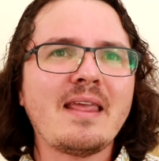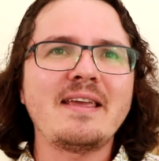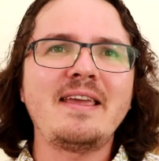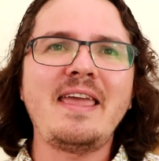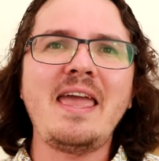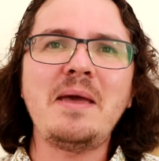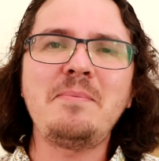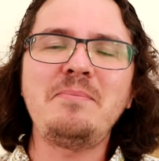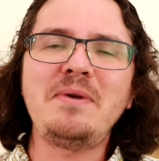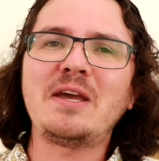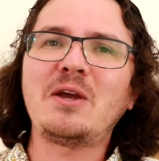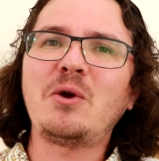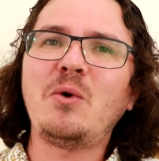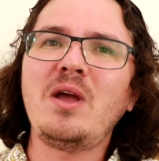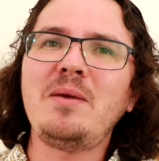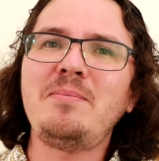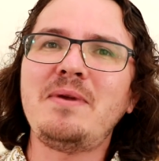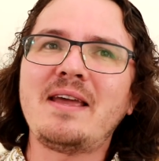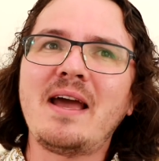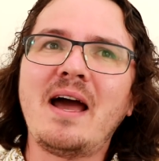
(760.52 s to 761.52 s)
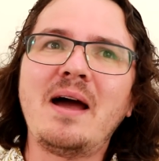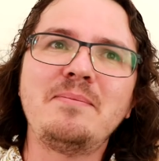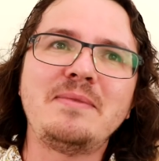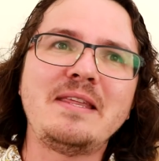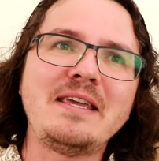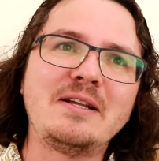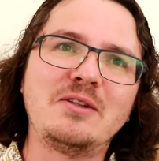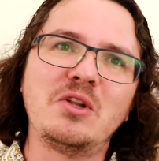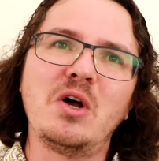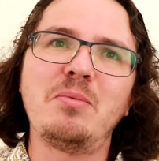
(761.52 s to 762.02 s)
Can Bitcoin become
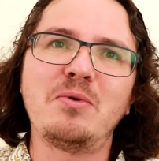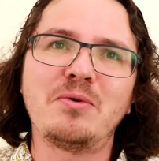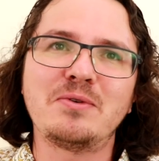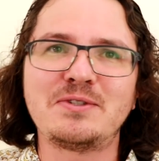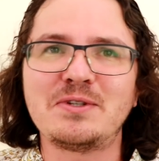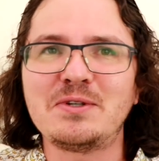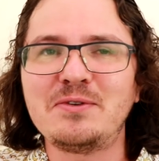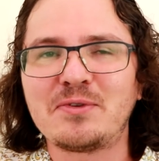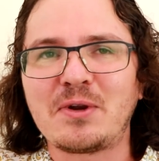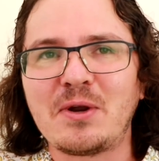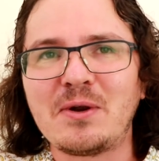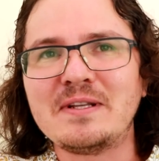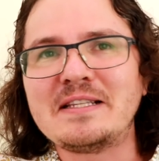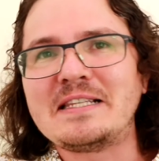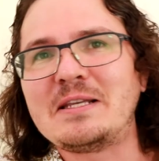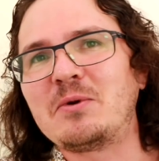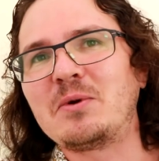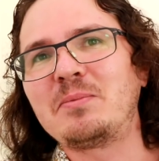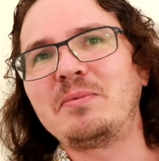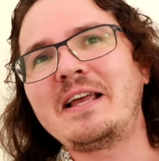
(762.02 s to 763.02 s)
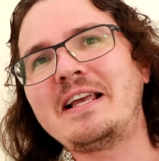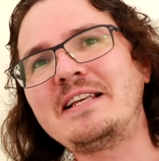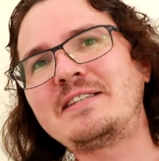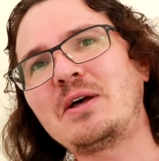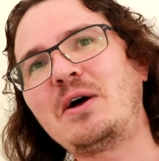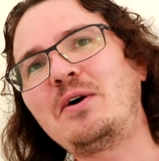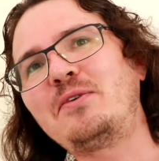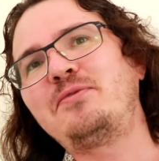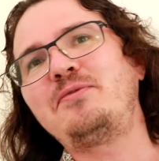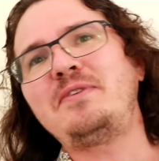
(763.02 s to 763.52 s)
the global reserve currency and replace
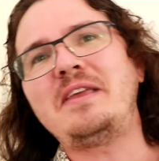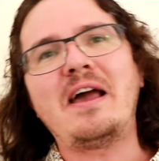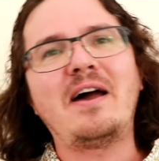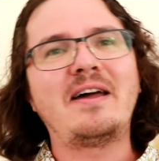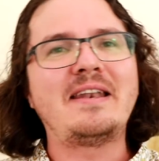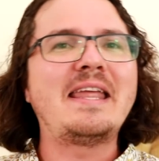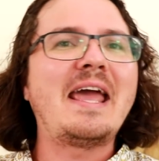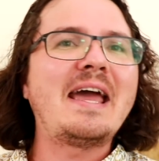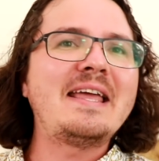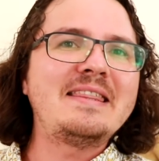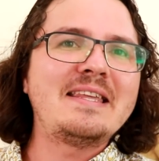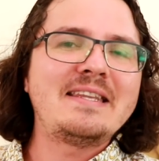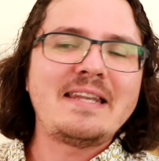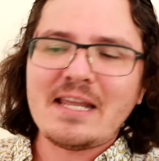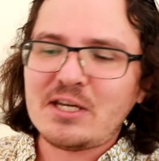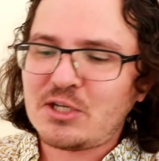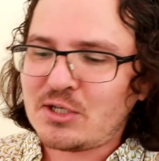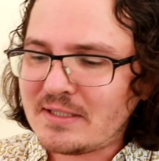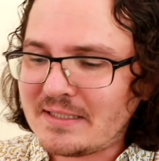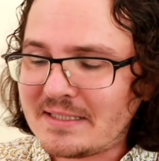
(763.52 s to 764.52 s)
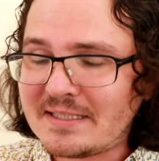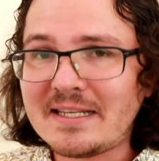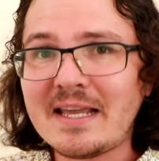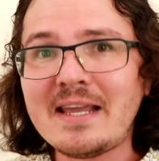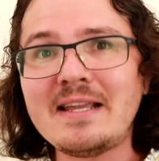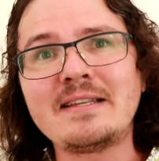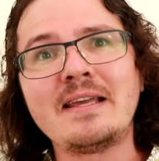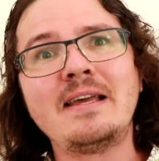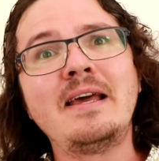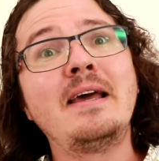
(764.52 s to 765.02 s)
all fiat and end the nation
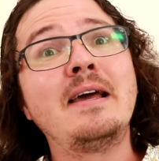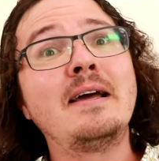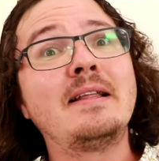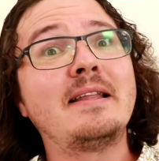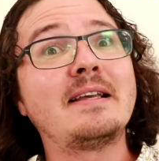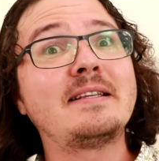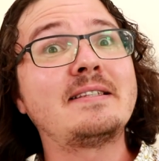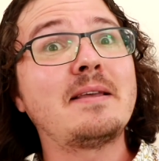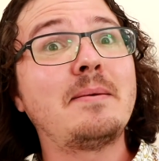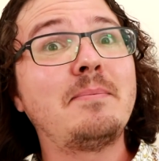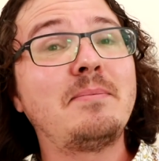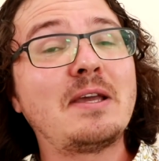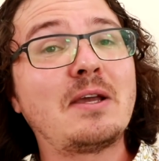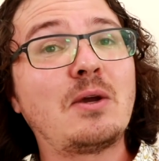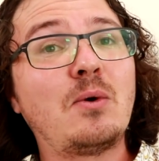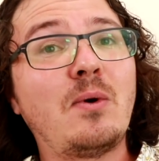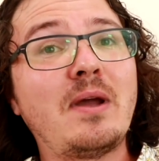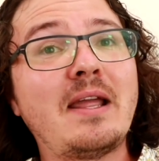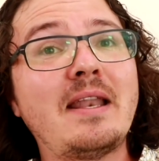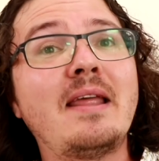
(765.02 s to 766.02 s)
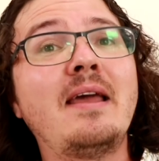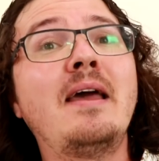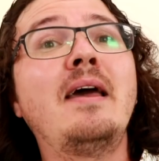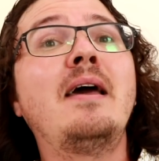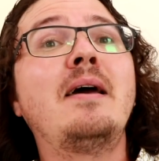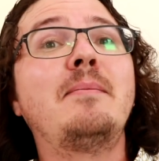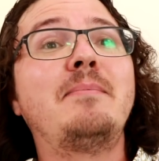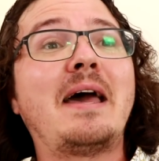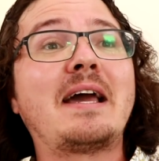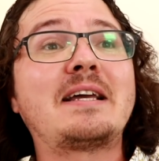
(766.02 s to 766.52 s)
state, like some Bitcoin
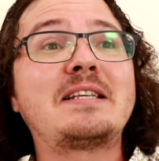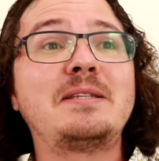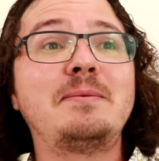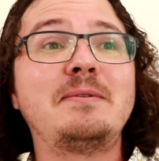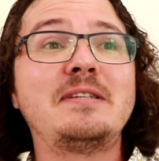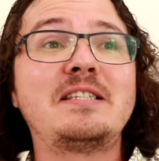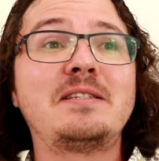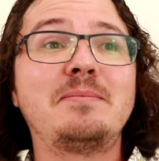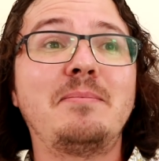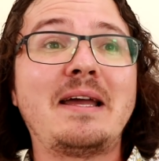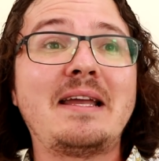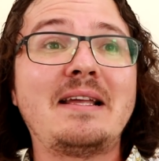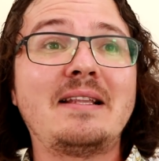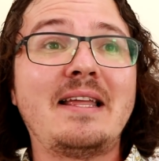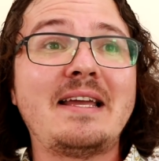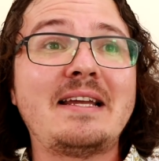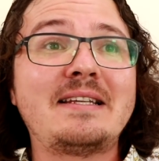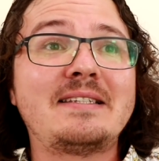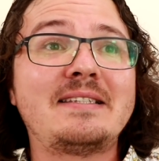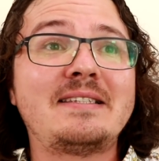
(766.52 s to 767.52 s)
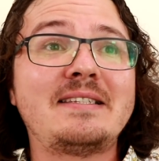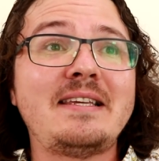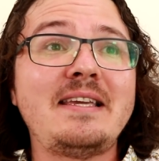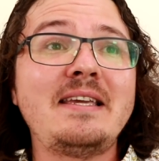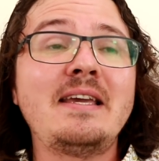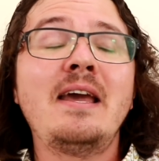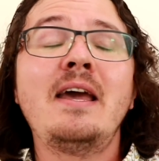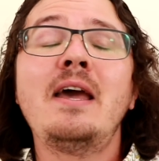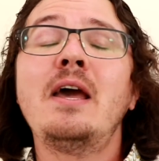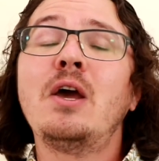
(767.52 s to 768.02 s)
maximalists might like to
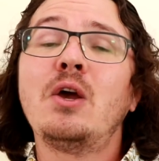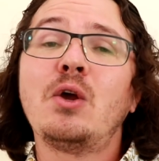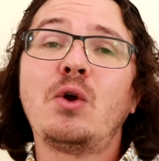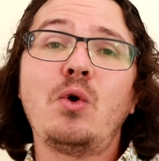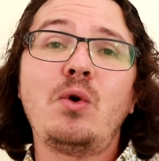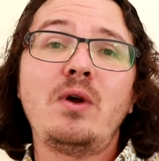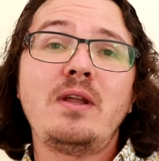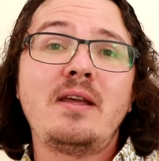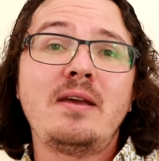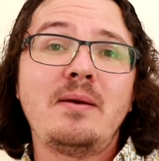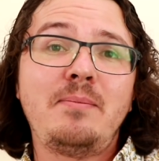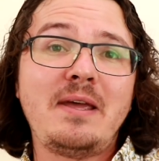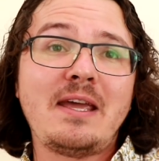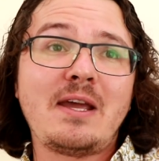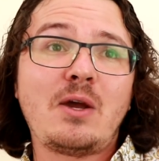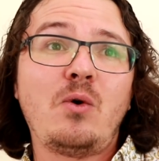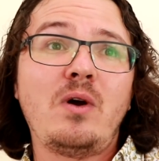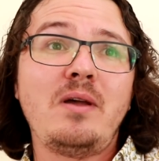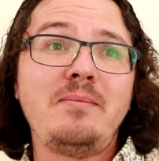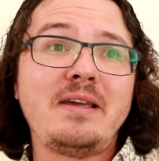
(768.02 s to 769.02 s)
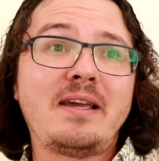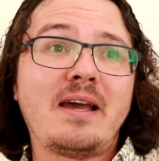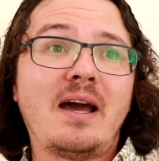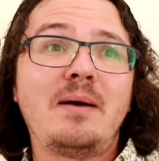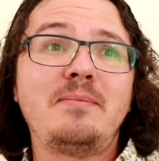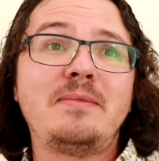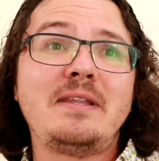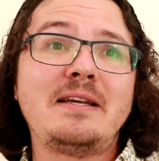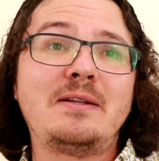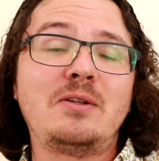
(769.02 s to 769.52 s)
see? Could Bitcoin
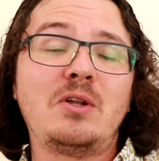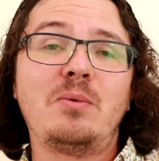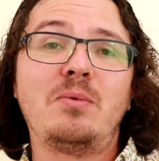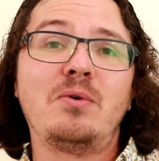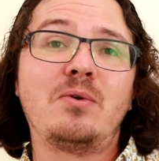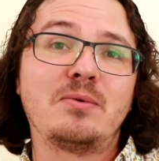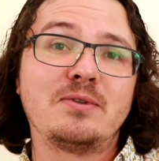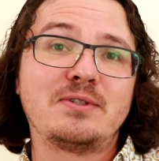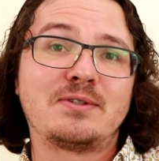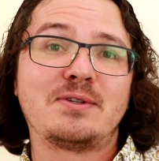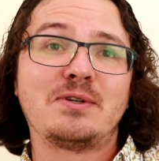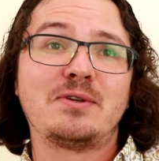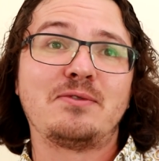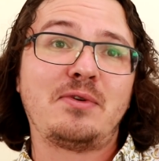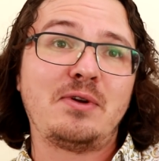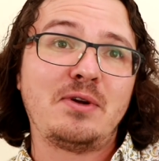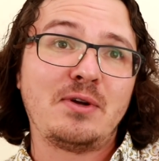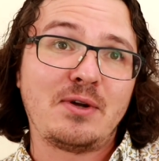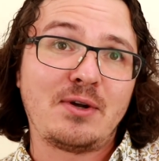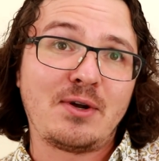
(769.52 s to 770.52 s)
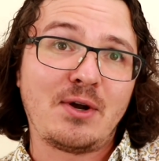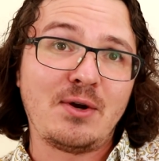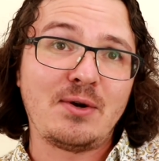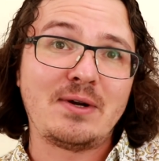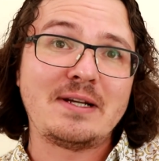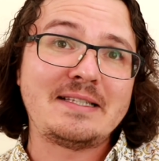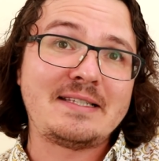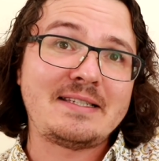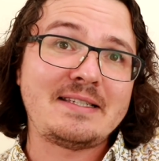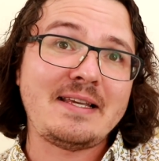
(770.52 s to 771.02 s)
become the global reserve
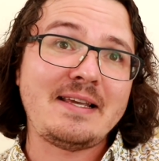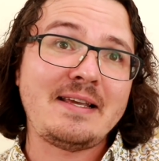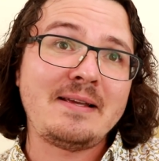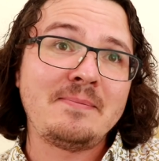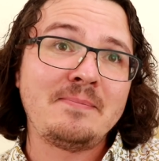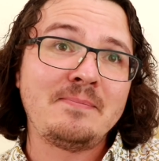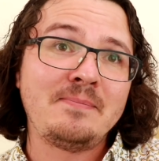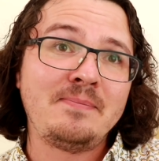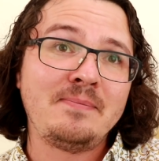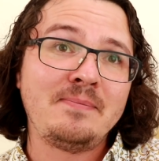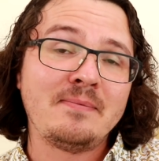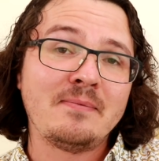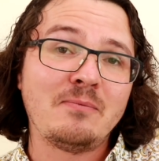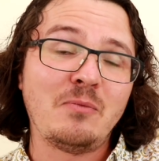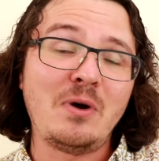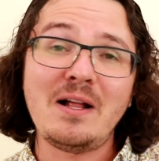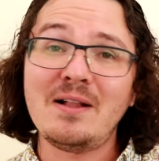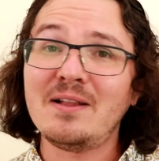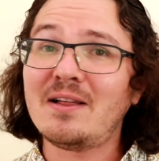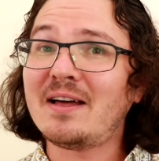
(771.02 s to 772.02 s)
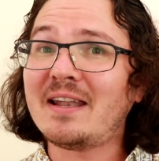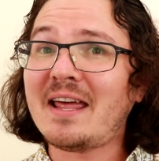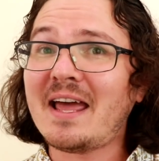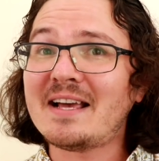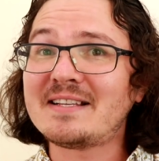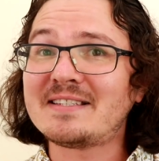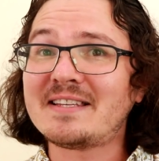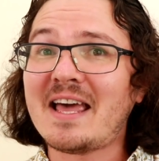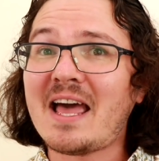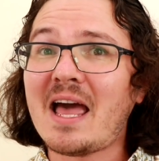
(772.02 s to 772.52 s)
currency? Well, a lot
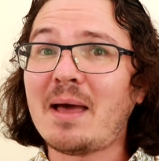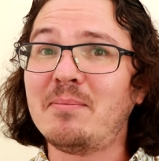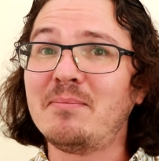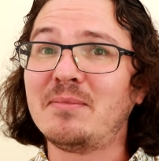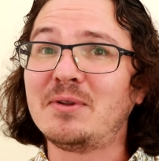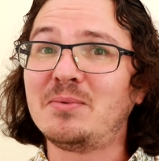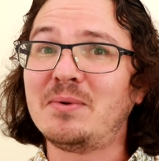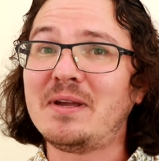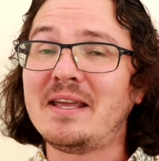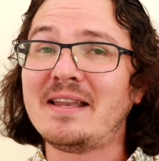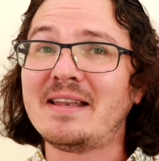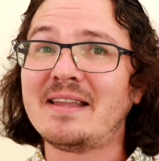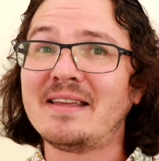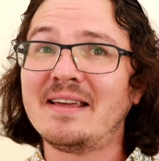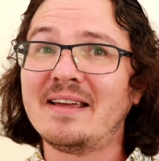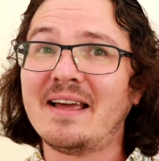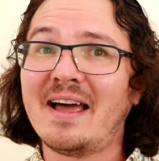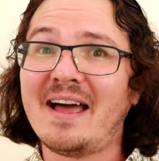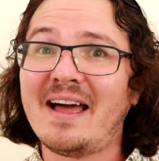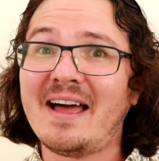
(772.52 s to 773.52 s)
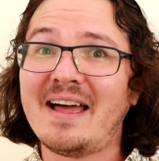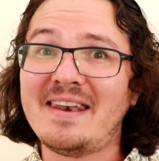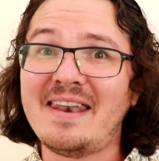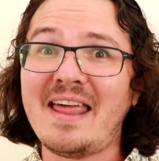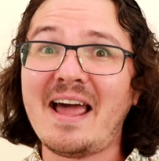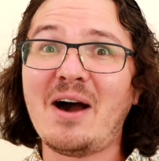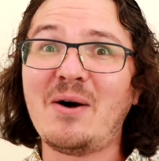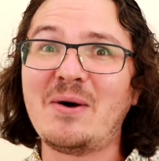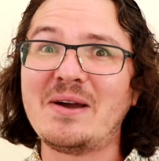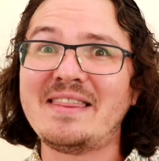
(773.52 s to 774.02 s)
has to happen between
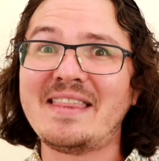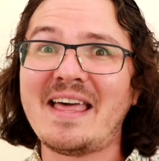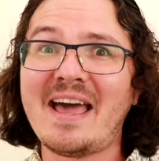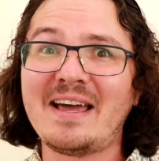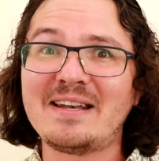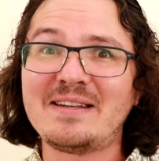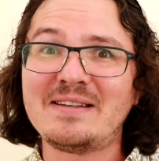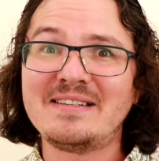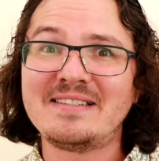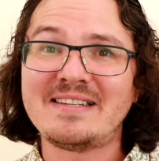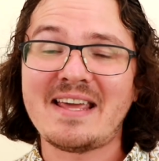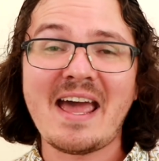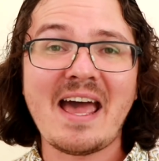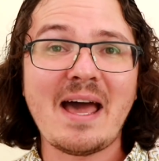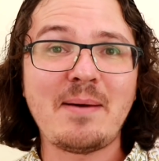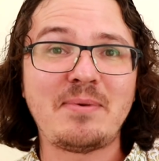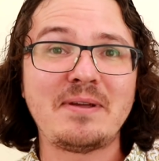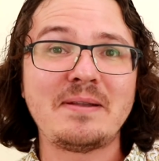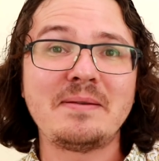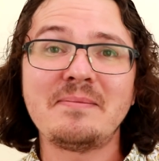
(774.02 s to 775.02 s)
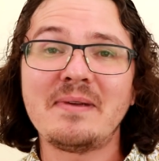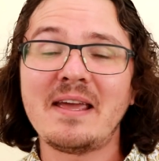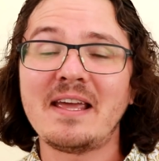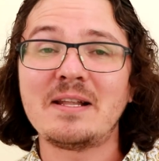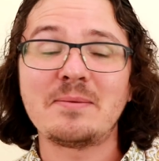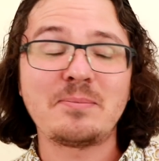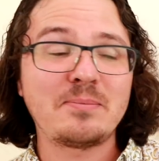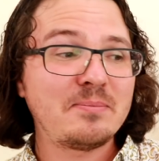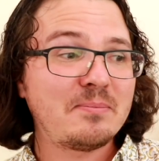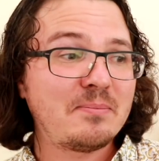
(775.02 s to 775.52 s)
now and that to happen,
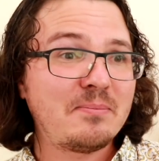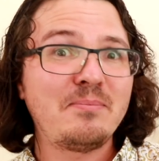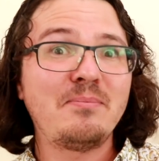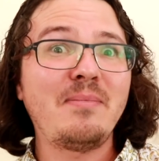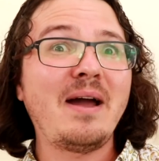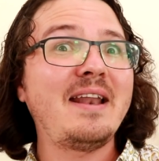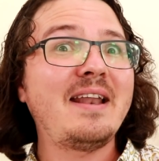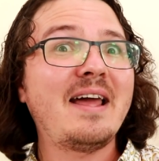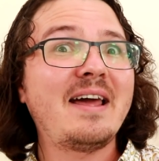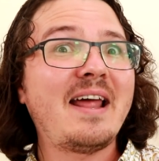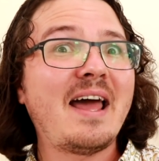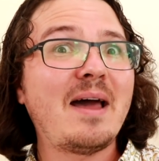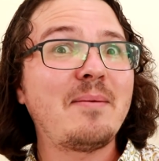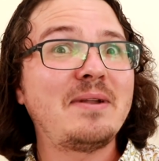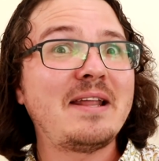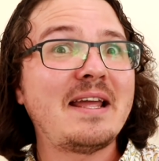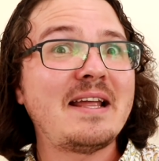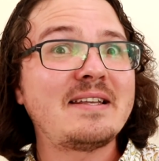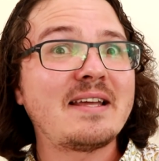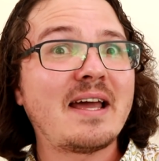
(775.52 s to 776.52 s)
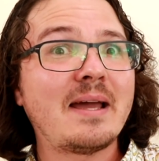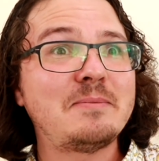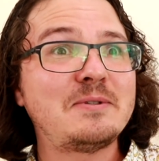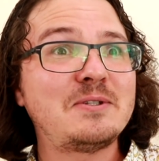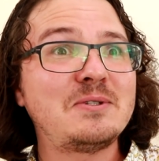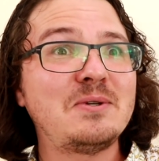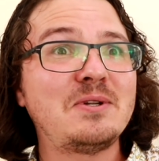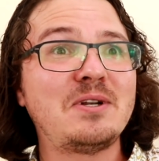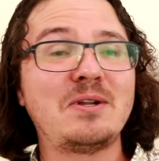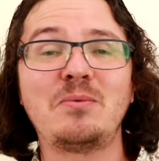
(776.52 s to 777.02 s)
and it might not happen anytime soon.